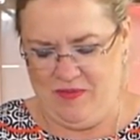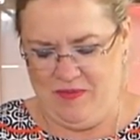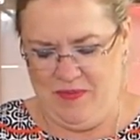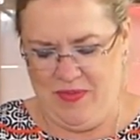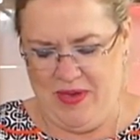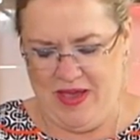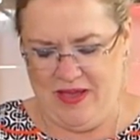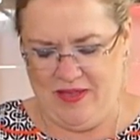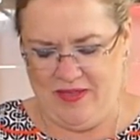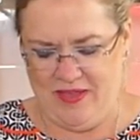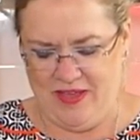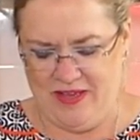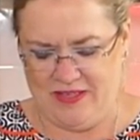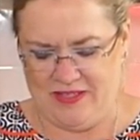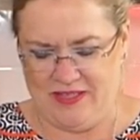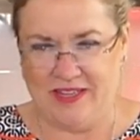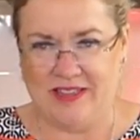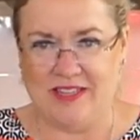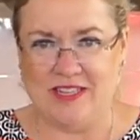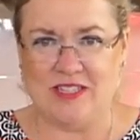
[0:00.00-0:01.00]
make things
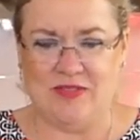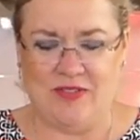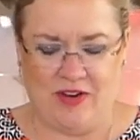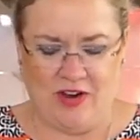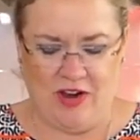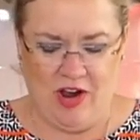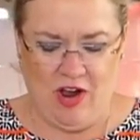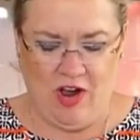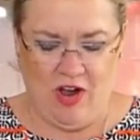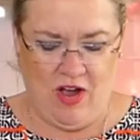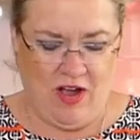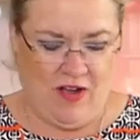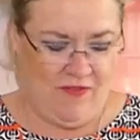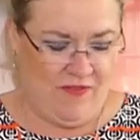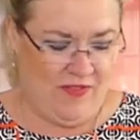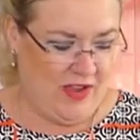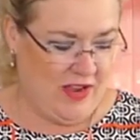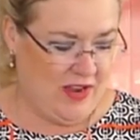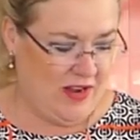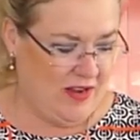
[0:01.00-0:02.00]
like this very
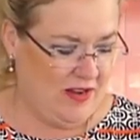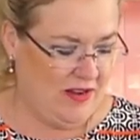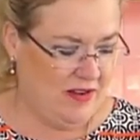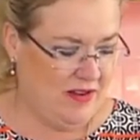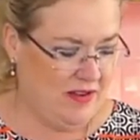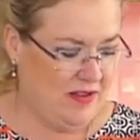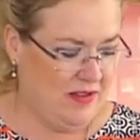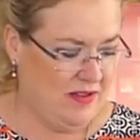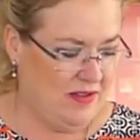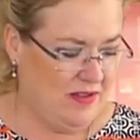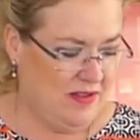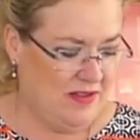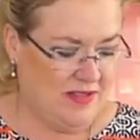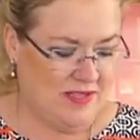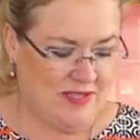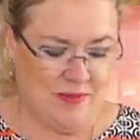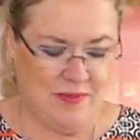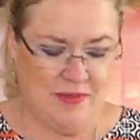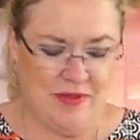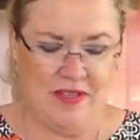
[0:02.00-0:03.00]
often,
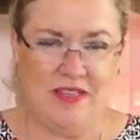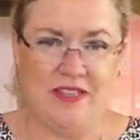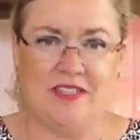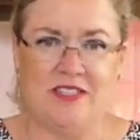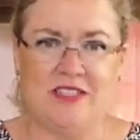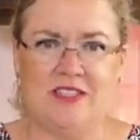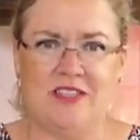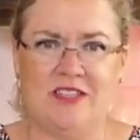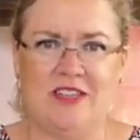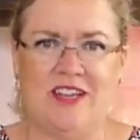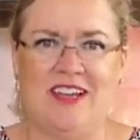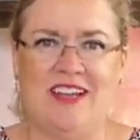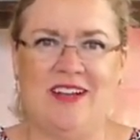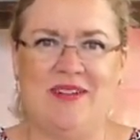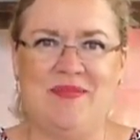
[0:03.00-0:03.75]
some of these